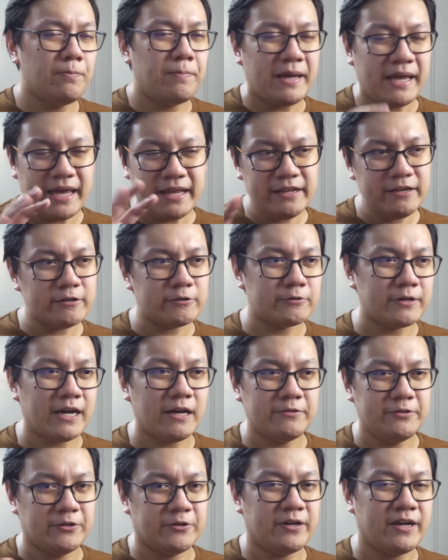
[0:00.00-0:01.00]
panning
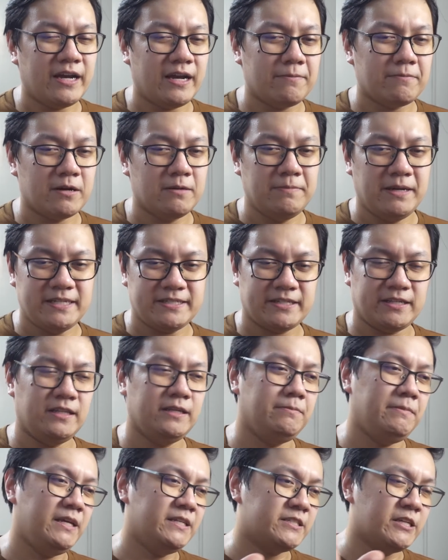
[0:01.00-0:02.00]
around your camera basically
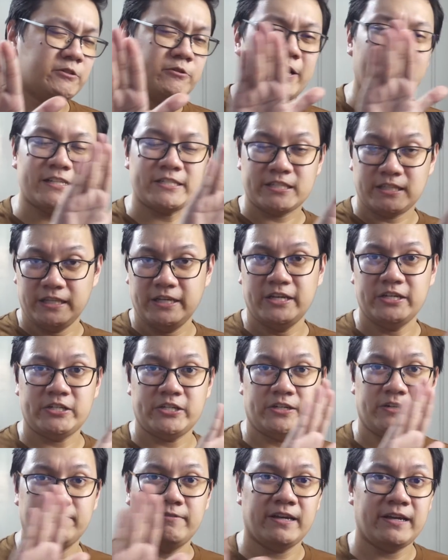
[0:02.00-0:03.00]
means a
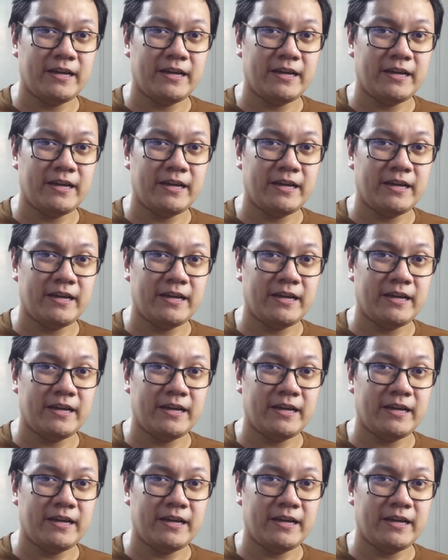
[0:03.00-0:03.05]
translation of the